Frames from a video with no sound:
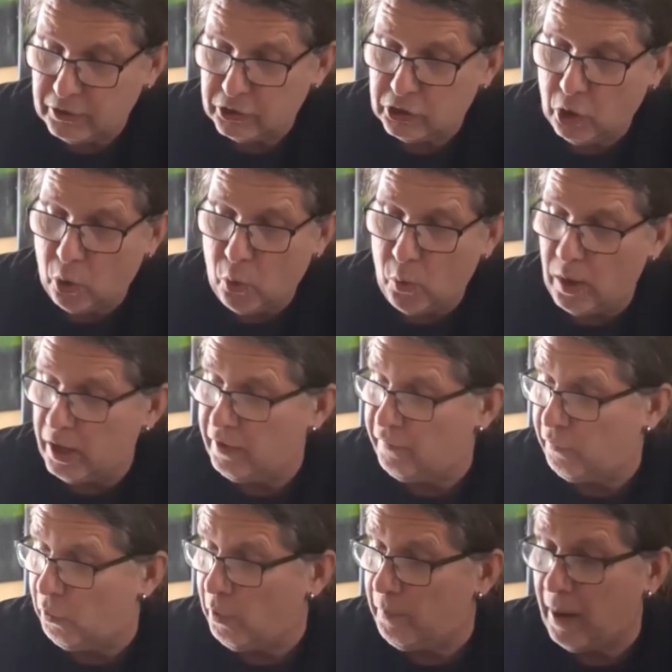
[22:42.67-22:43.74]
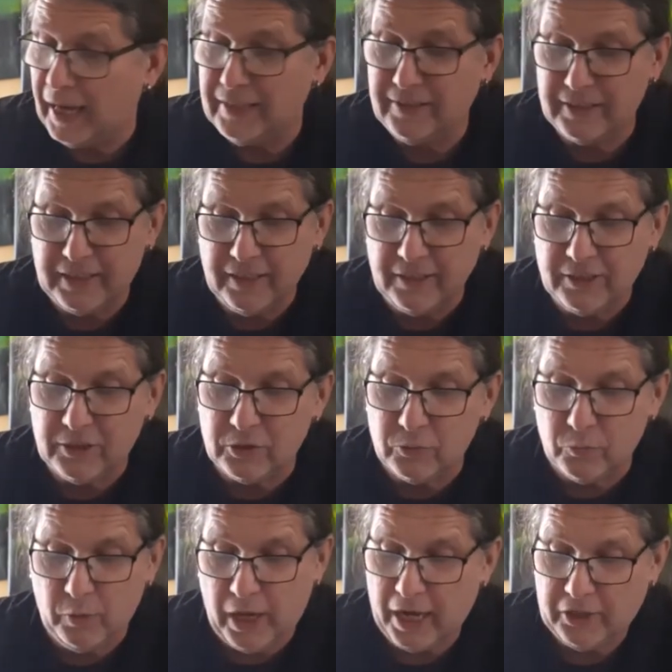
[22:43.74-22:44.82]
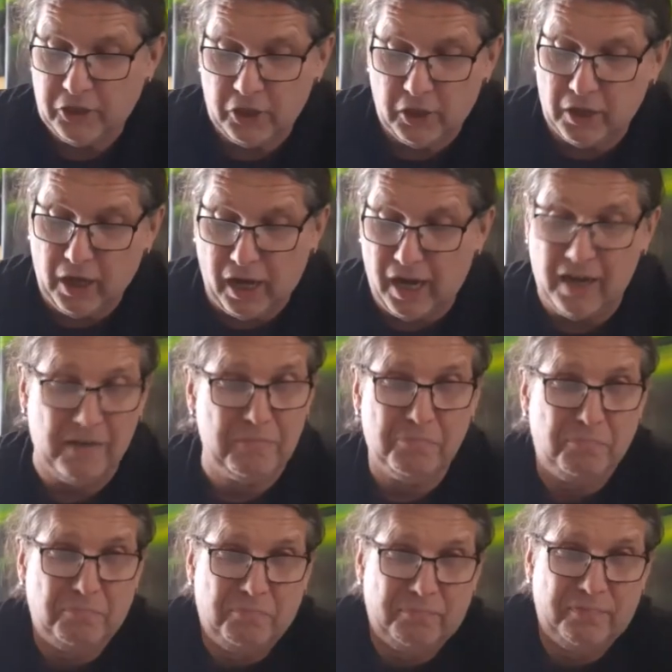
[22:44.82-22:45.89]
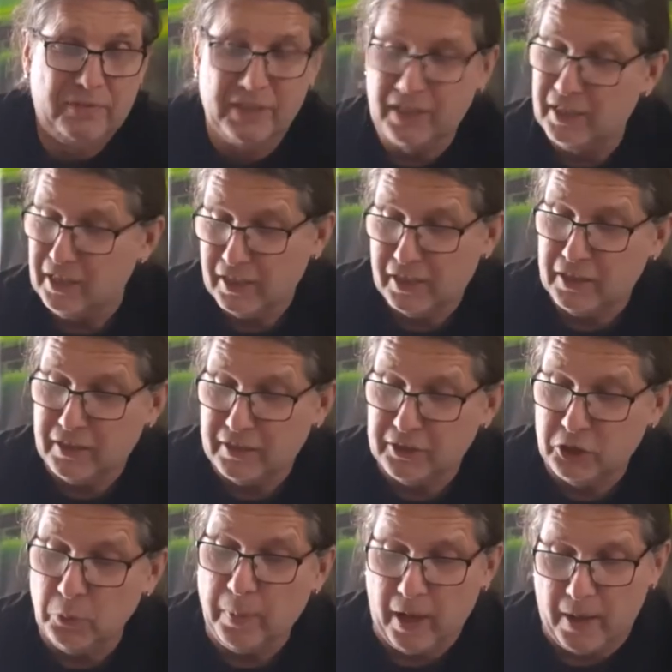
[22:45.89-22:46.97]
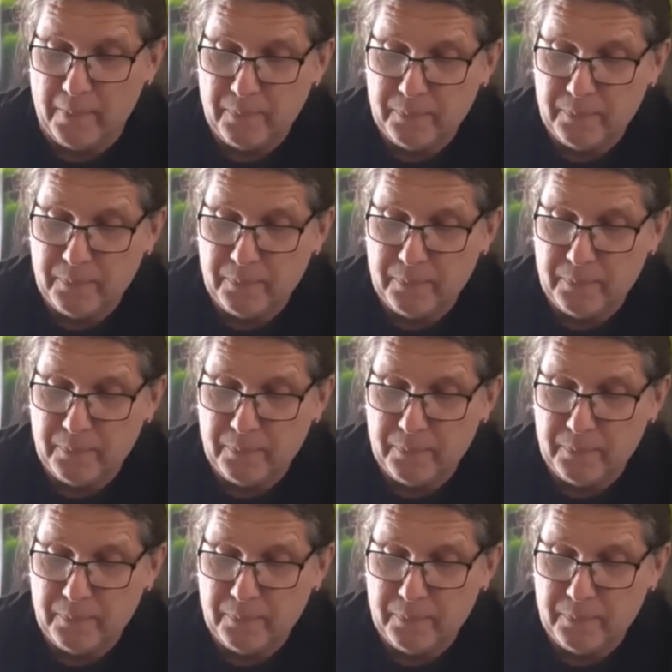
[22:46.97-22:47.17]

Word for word: So for Pisceans, we actually are super.